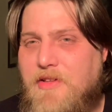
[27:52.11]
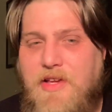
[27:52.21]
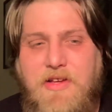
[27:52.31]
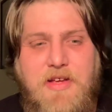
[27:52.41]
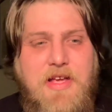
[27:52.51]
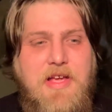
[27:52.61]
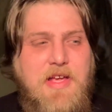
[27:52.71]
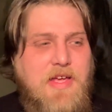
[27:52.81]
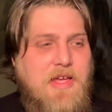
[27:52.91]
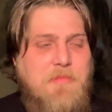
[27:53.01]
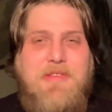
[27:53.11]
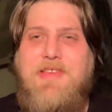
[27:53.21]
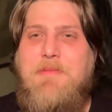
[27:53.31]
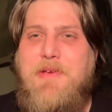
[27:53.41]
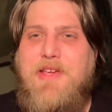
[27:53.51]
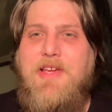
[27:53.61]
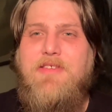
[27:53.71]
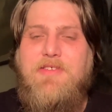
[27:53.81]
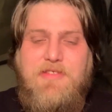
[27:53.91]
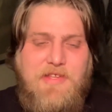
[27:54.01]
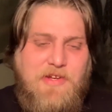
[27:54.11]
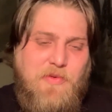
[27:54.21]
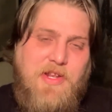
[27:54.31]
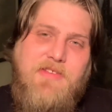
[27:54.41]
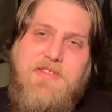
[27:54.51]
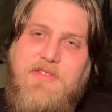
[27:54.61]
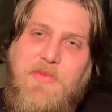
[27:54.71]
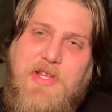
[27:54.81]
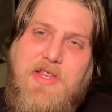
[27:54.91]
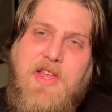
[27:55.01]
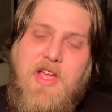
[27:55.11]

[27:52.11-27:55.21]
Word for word: Like, it means he begins, it's like when his, when